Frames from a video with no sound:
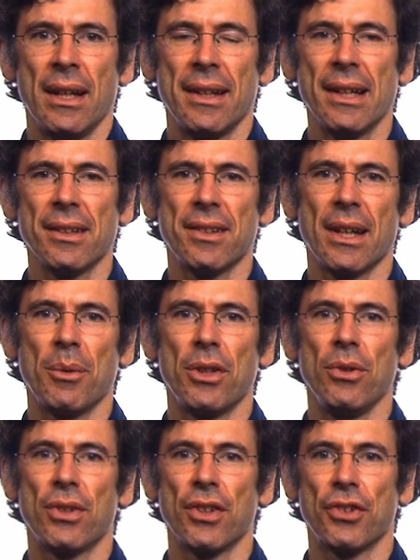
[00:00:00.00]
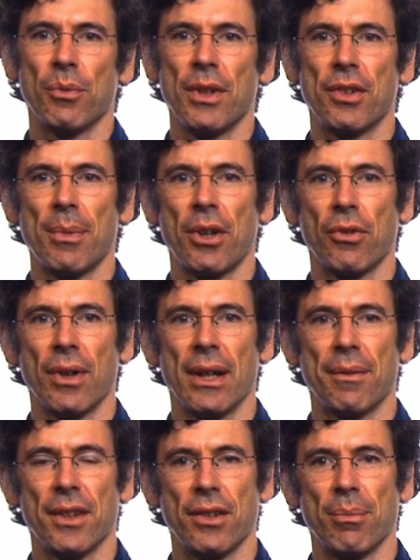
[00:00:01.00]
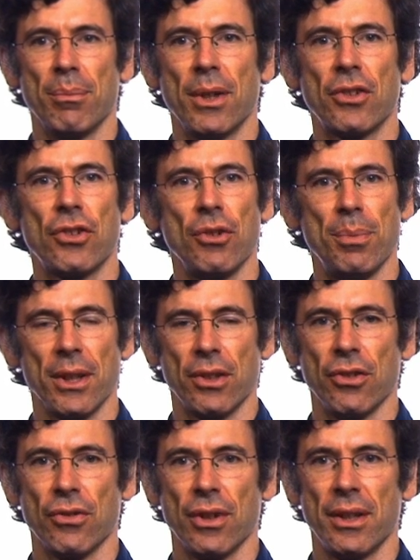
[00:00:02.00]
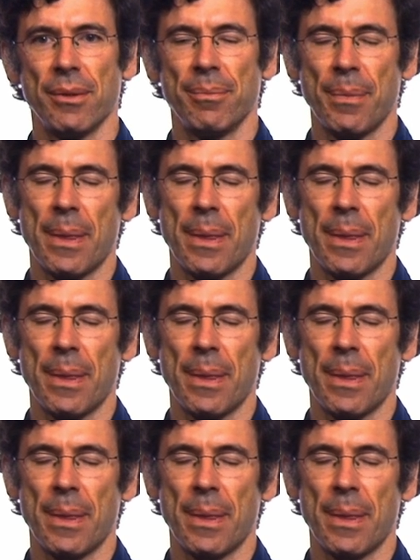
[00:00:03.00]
Now let's see how we'd use this to reason about a graph that's much too big to draw,